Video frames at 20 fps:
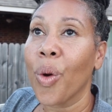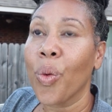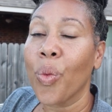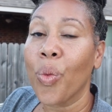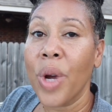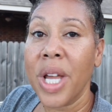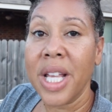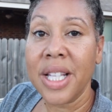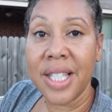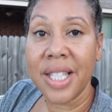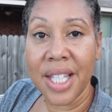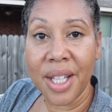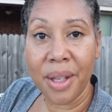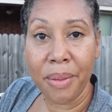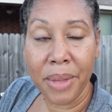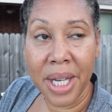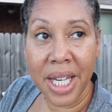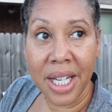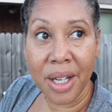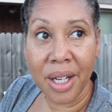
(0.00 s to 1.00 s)
Went to the
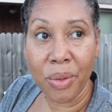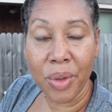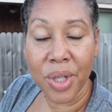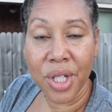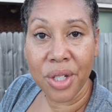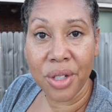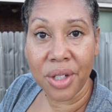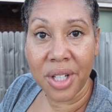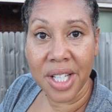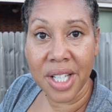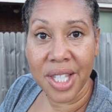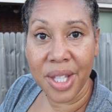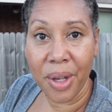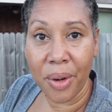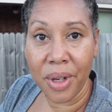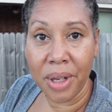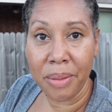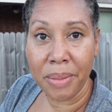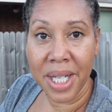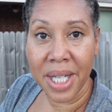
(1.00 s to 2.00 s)
meeting, which took us
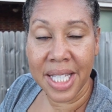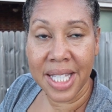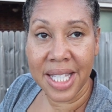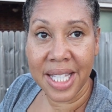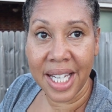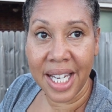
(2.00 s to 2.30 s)
30 minutes to